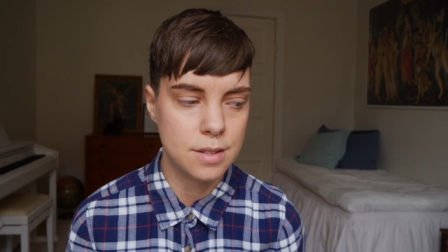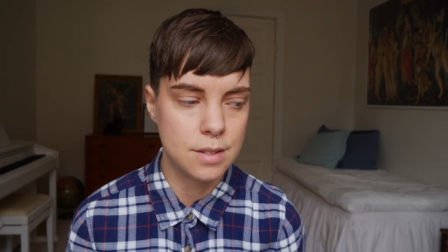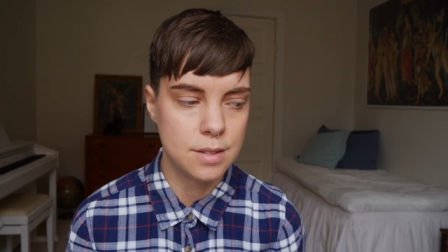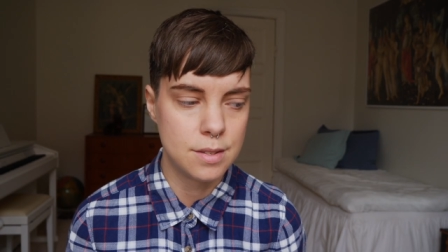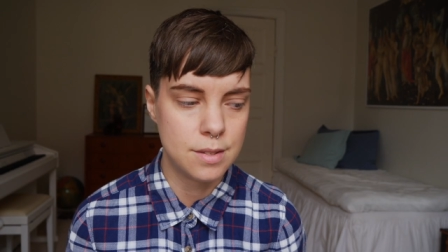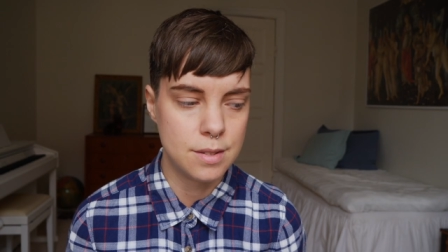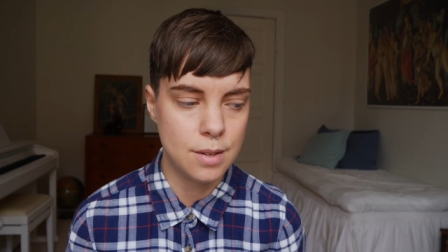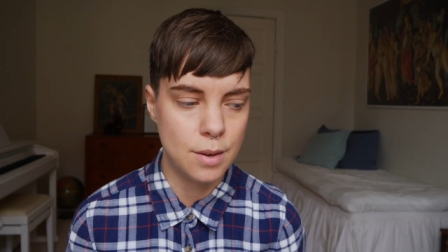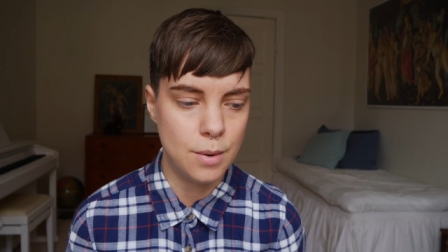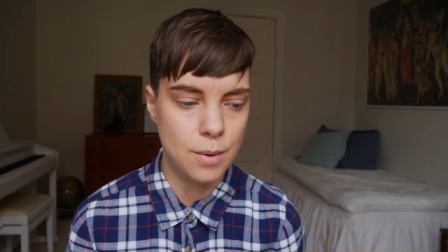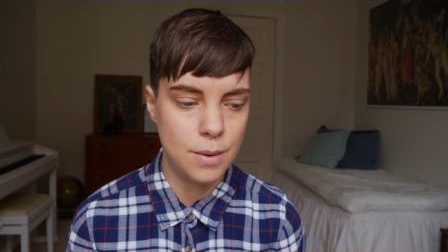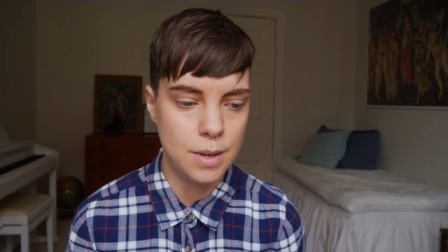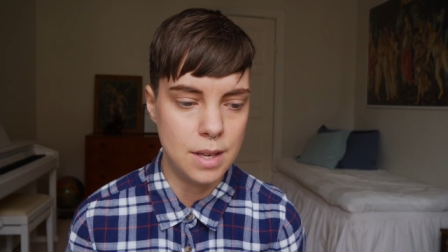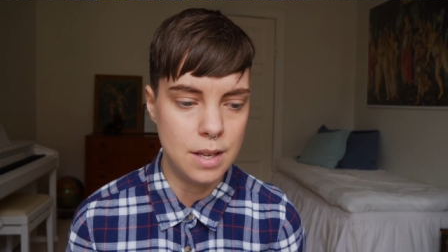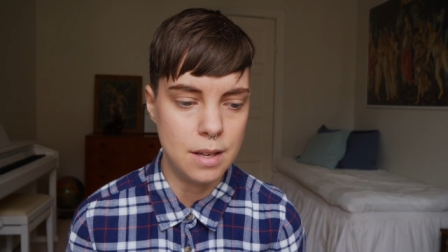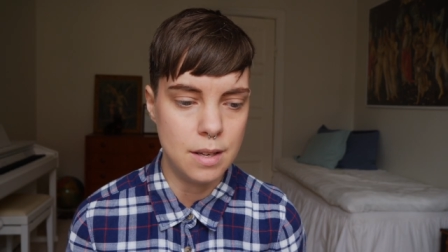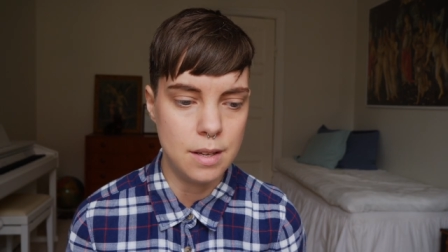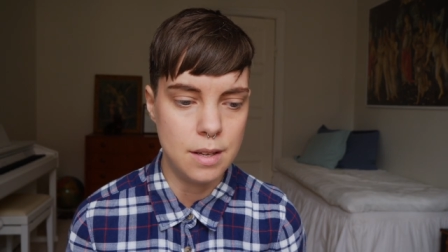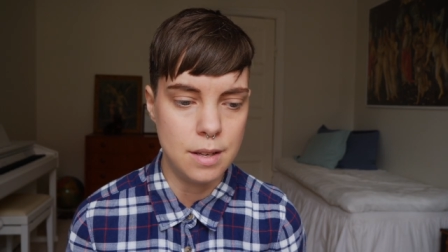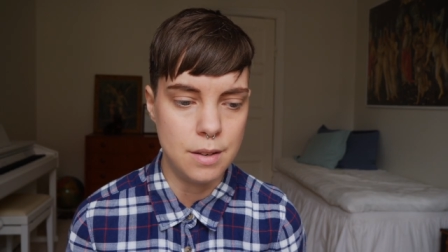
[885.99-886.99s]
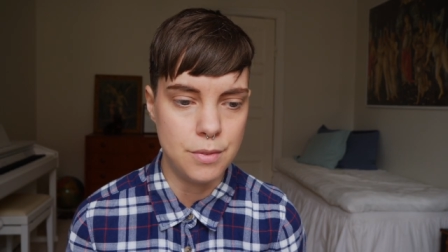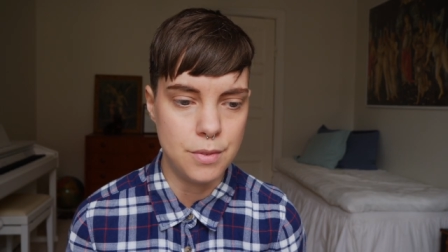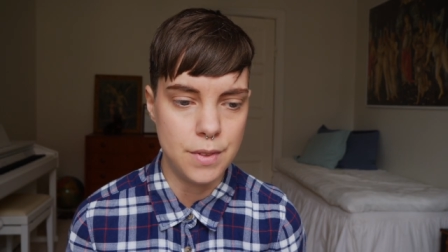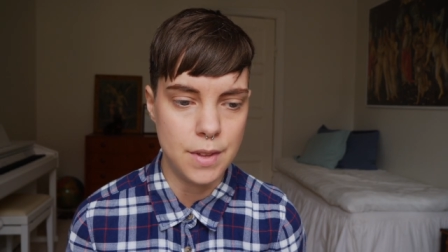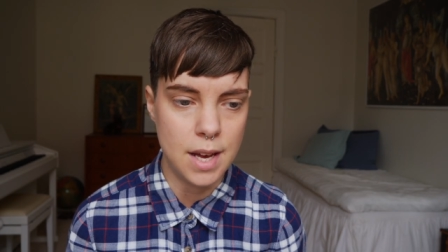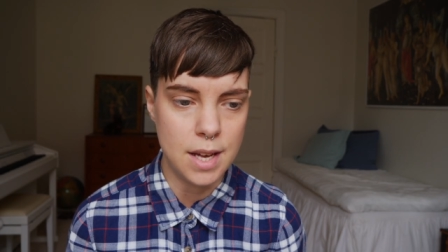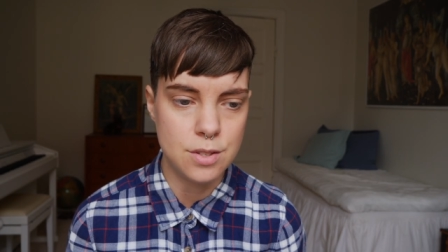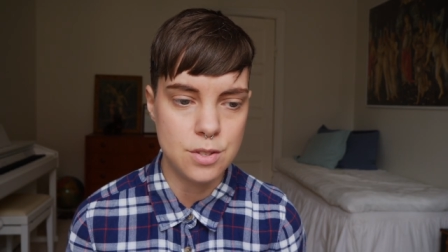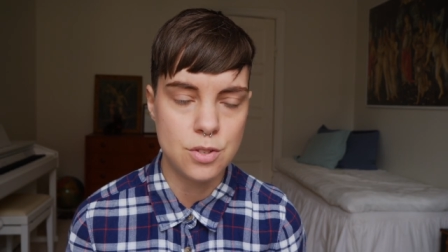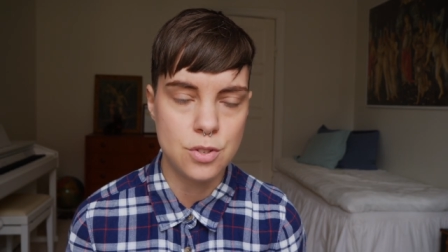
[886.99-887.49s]
so if
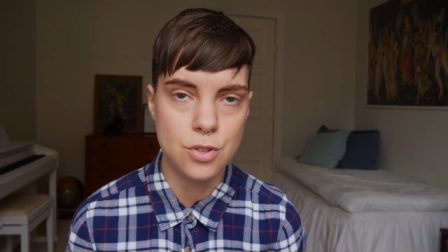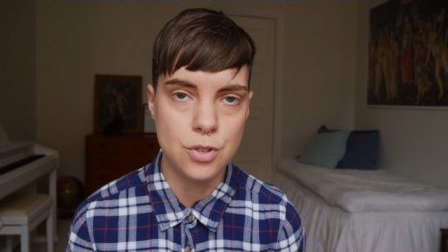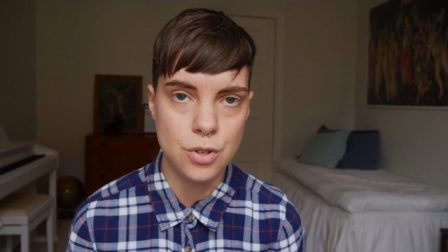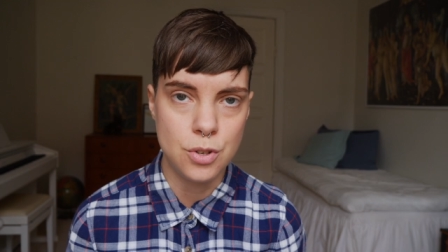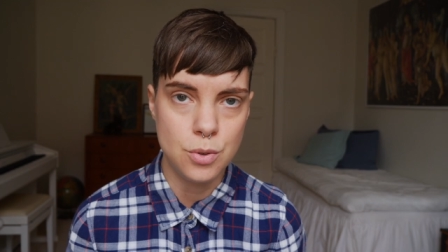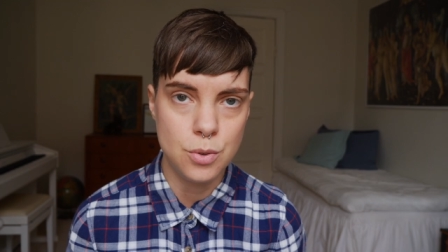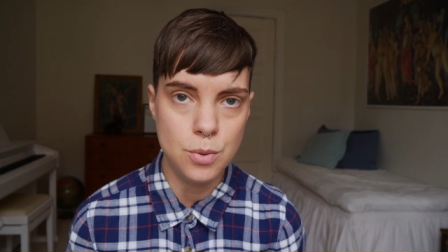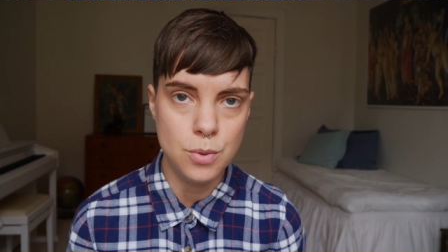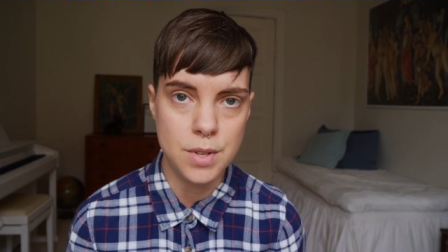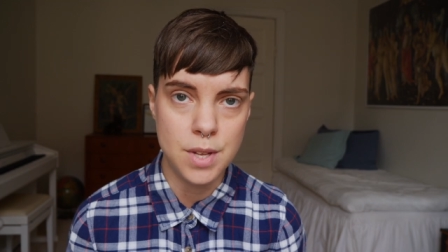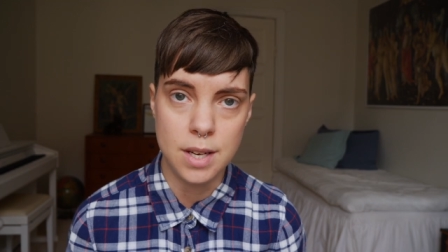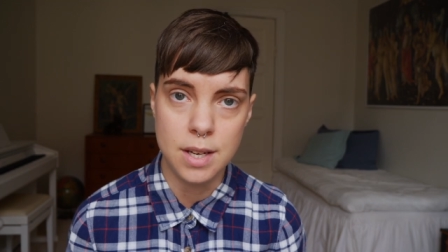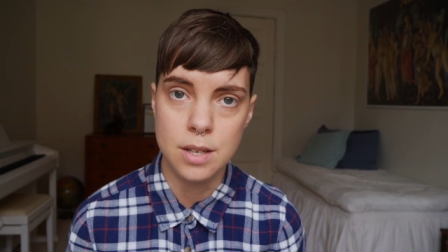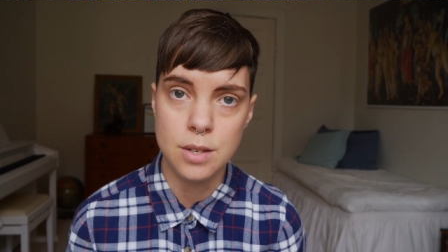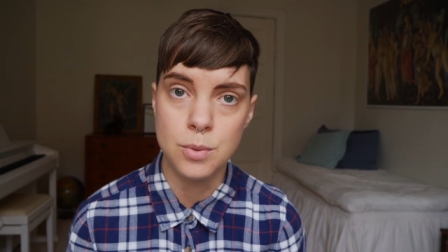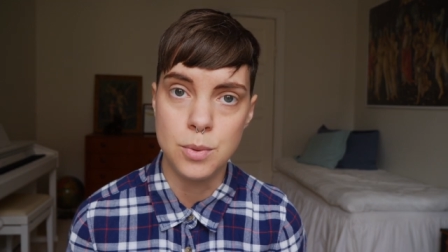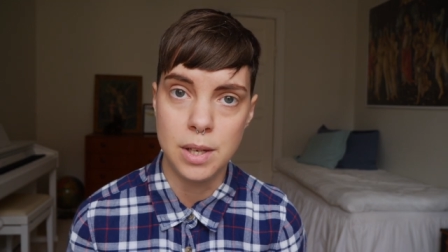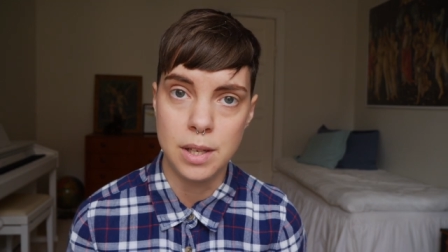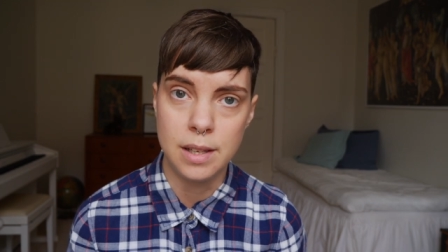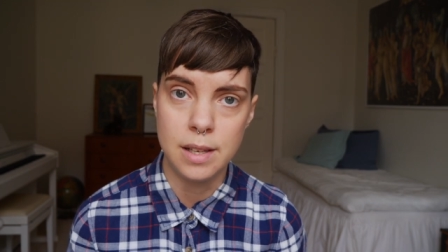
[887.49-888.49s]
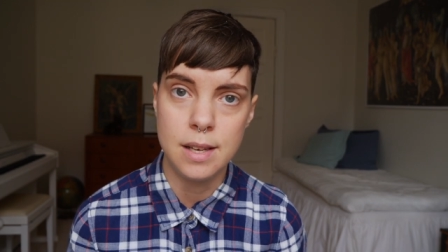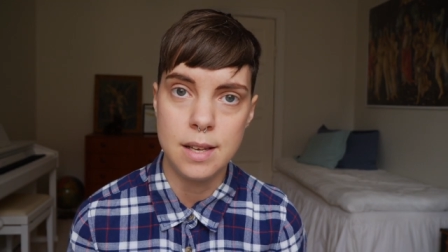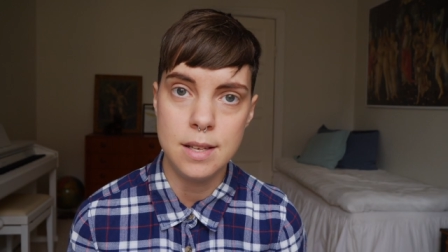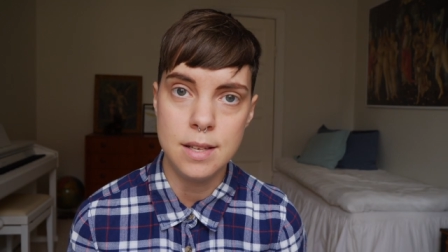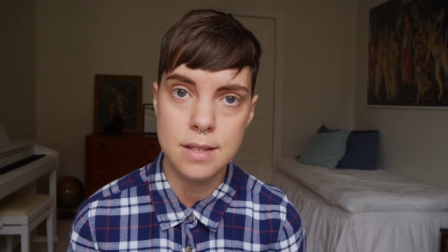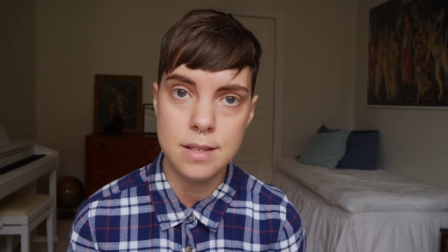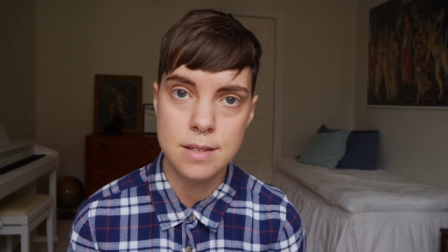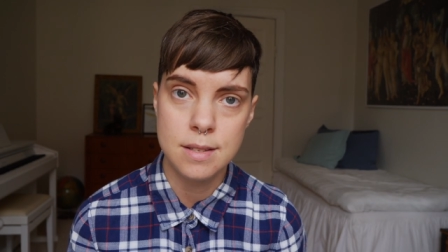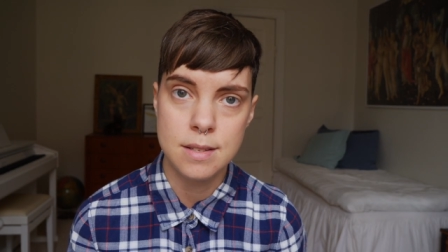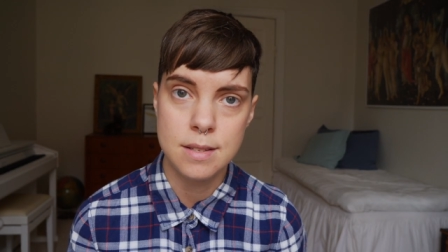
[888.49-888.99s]
that's true then it really
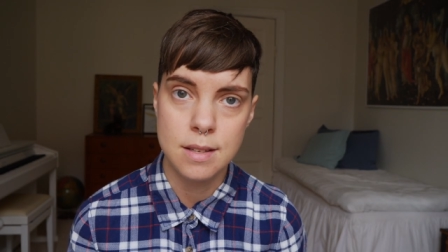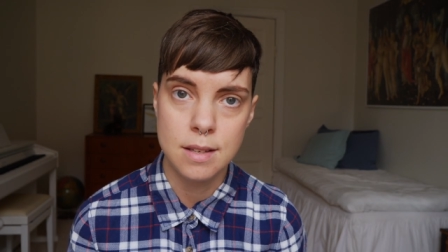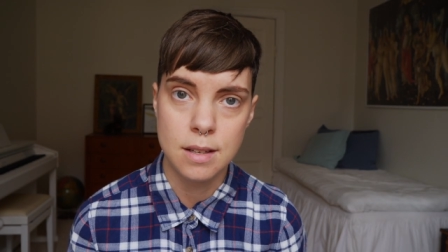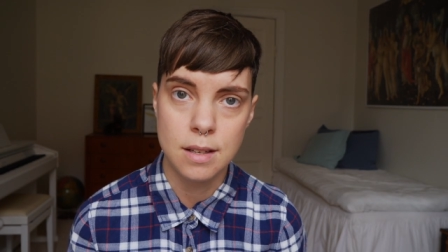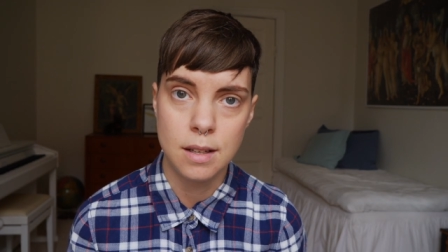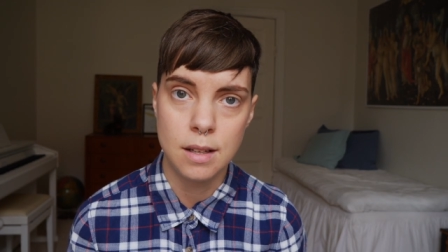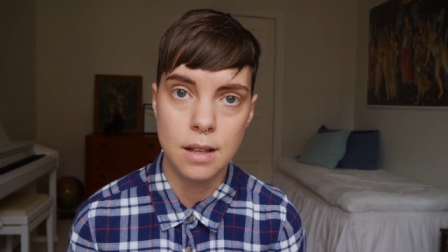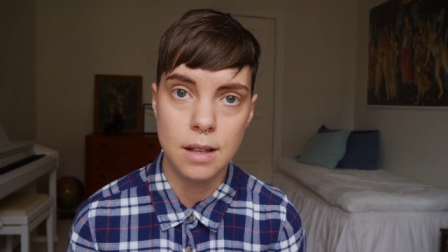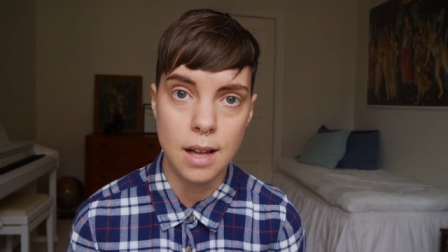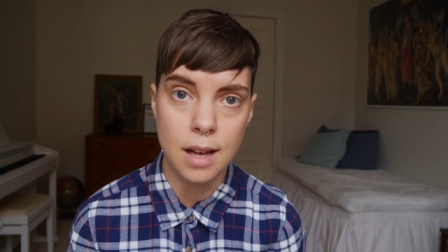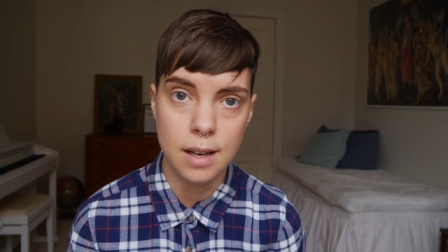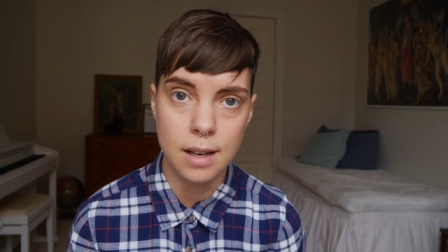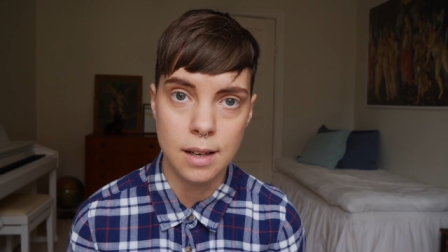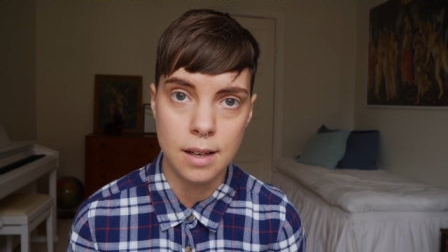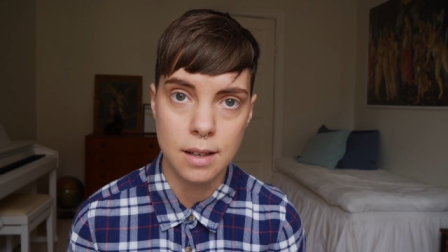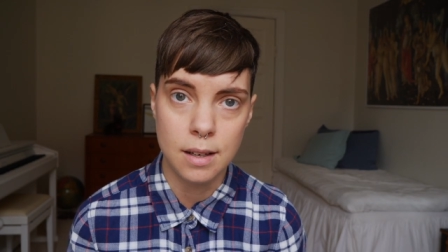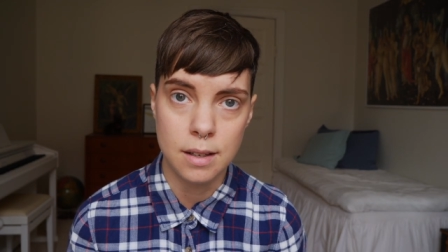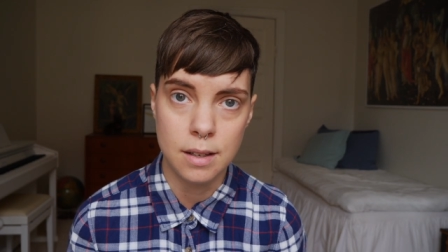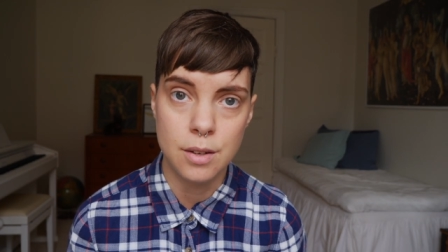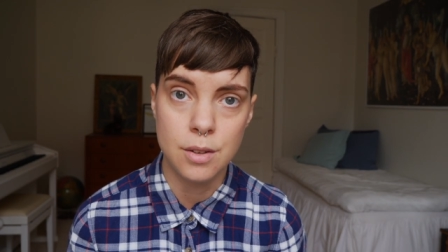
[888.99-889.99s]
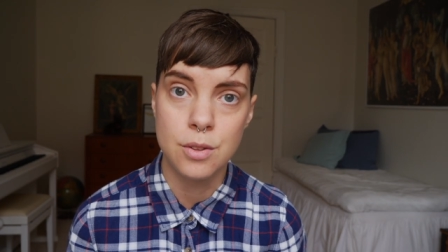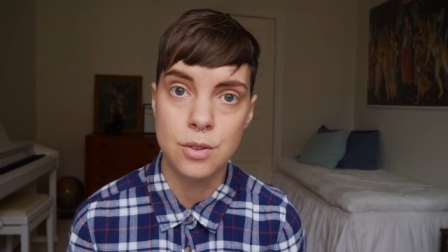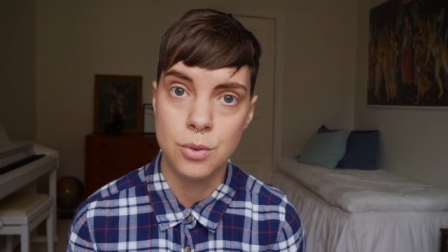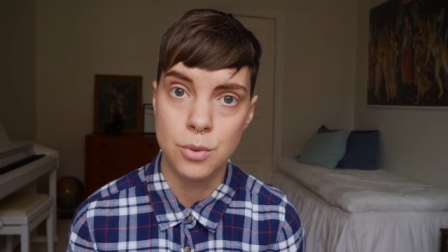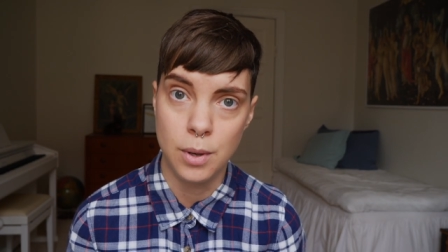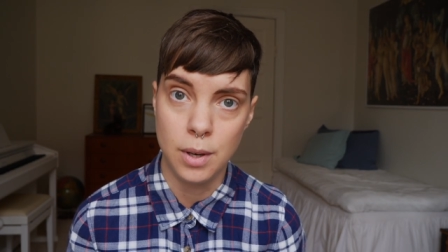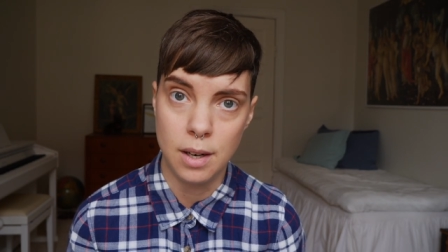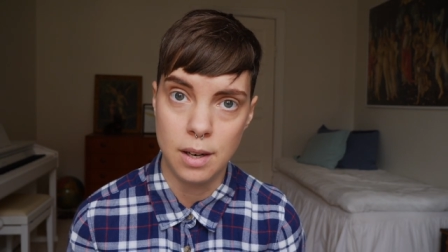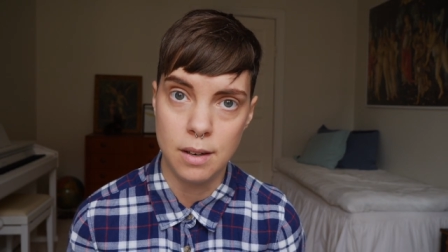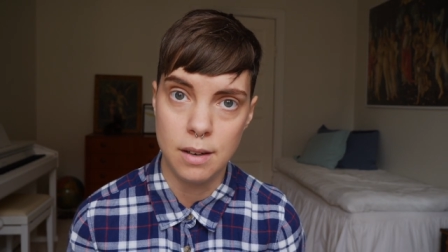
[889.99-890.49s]
is like a
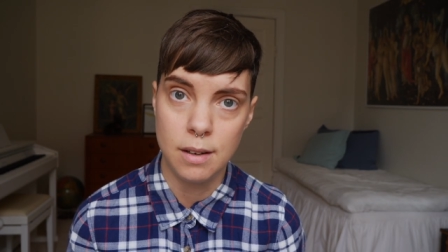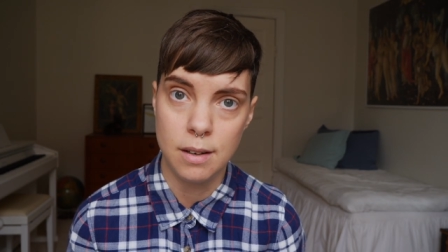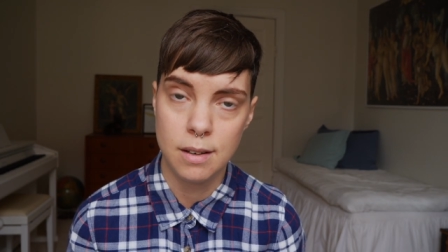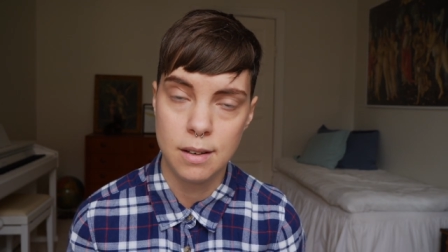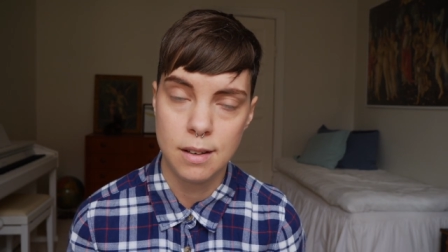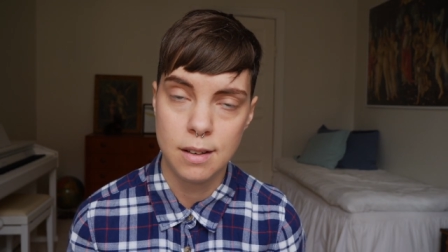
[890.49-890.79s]
thriller